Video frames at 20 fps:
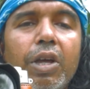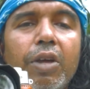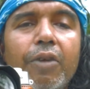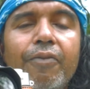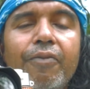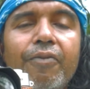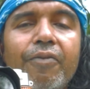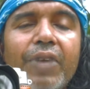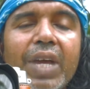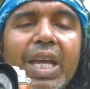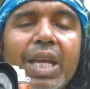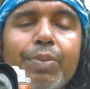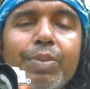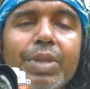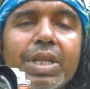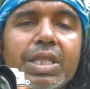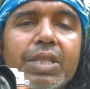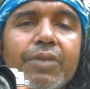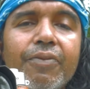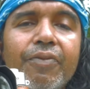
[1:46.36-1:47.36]

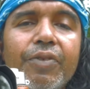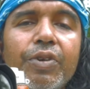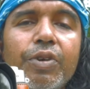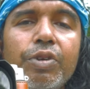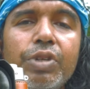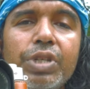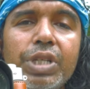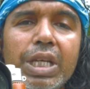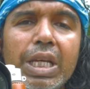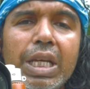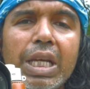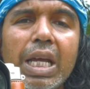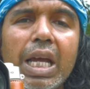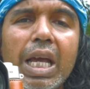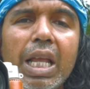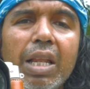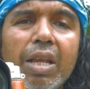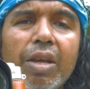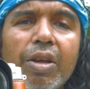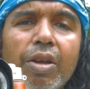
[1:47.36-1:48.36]
famous Fuji
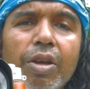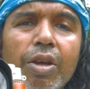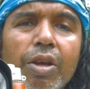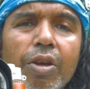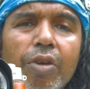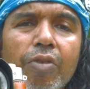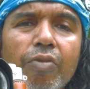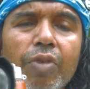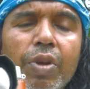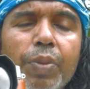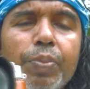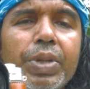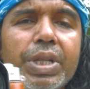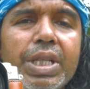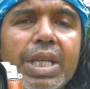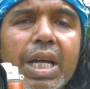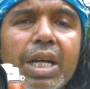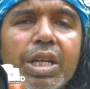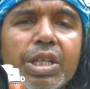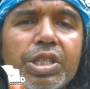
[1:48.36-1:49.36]
color
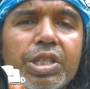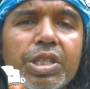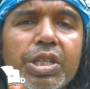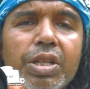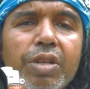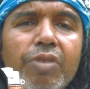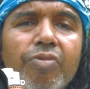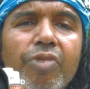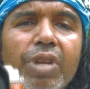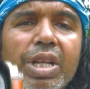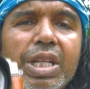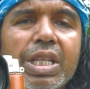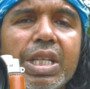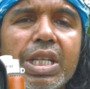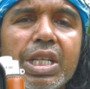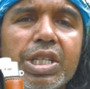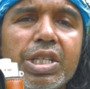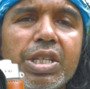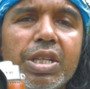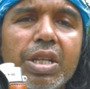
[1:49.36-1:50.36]
reproduction,
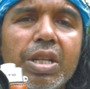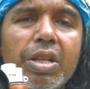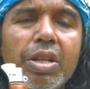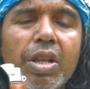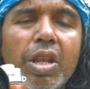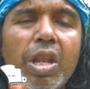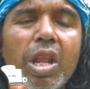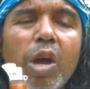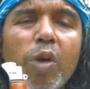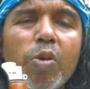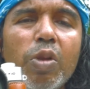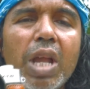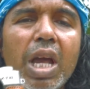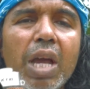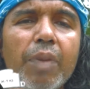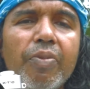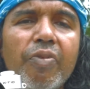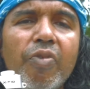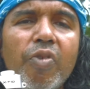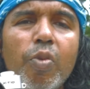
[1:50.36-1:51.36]
rendition, low
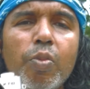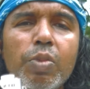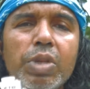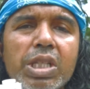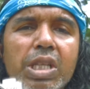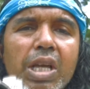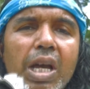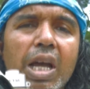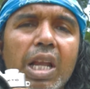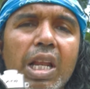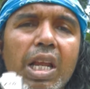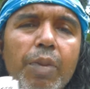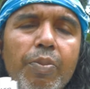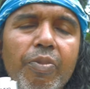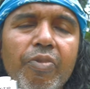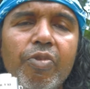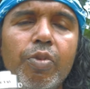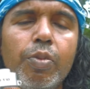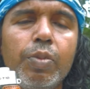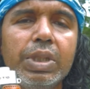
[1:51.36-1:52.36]
light performance, high light
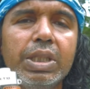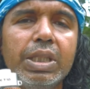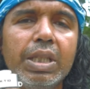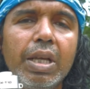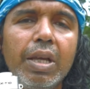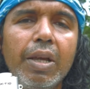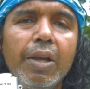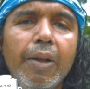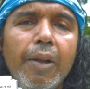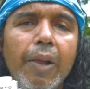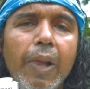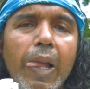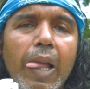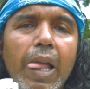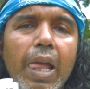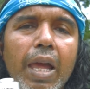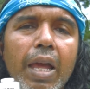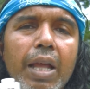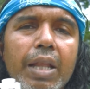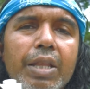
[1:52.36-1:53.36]
performance,
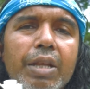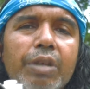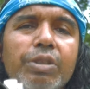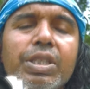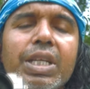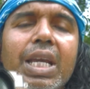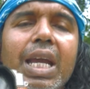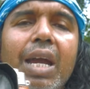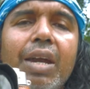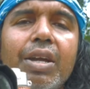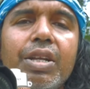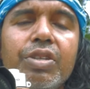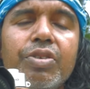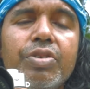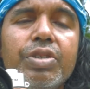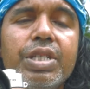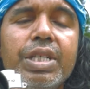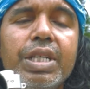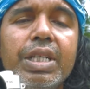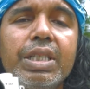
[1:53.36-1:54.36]
those
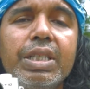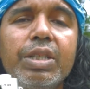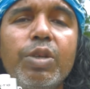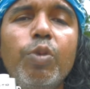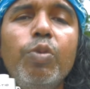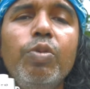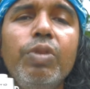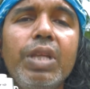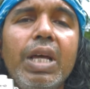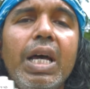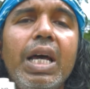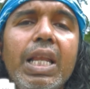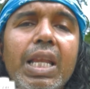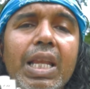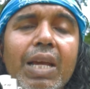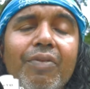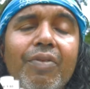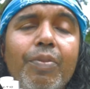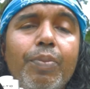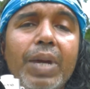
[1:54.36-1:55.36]
characteristics, all that I
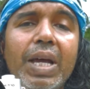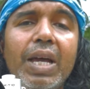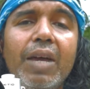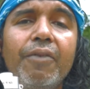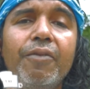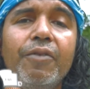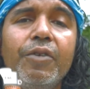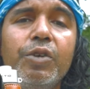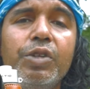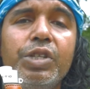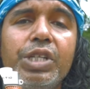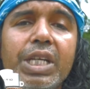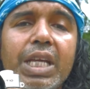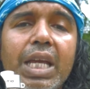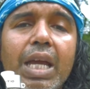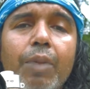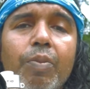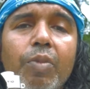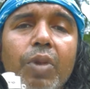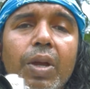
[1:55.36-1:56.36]
love about a Fuji
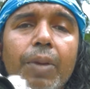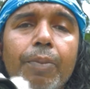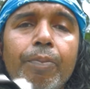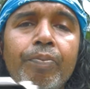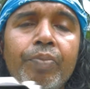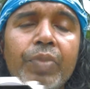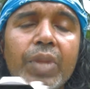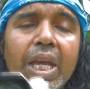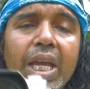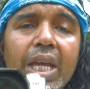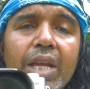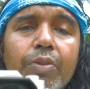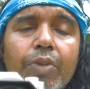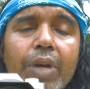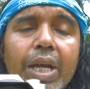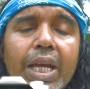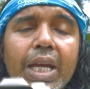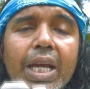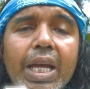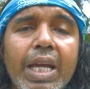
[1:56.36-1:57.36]
camera.
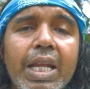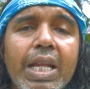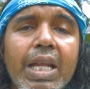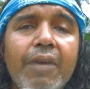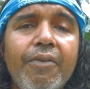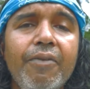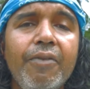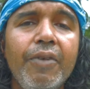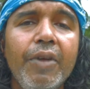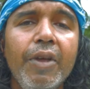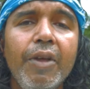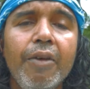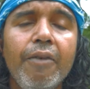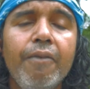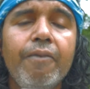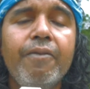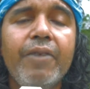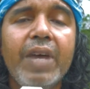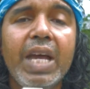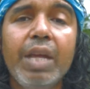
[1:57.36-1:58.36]
Anyway, enough
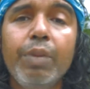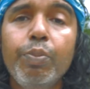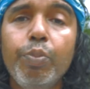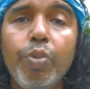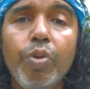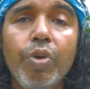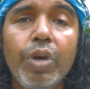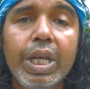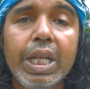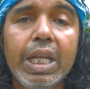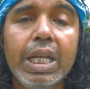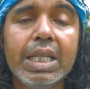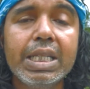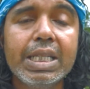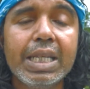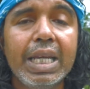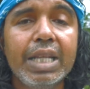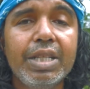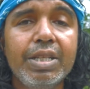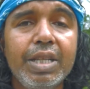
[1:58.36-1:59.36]
fanboying, let's
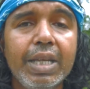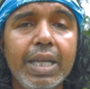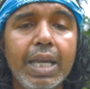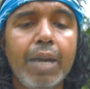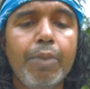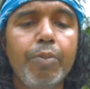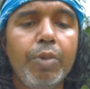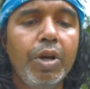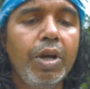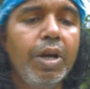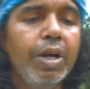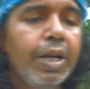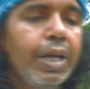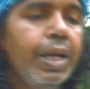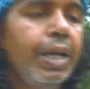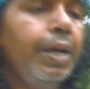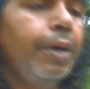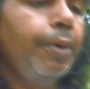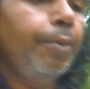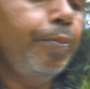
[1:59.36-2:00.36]
get to the camera.
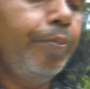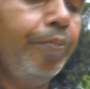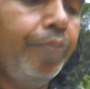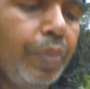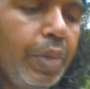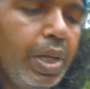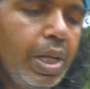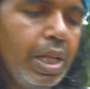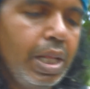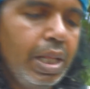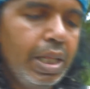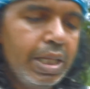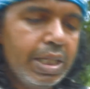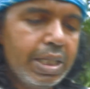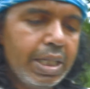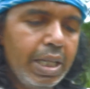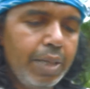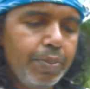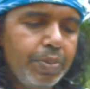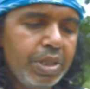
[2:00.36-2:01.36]
Okay, let's
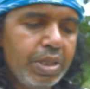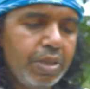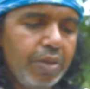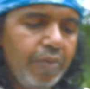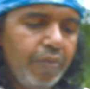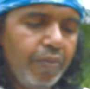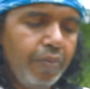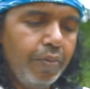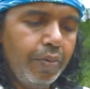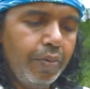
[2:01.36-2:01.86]
clip this off.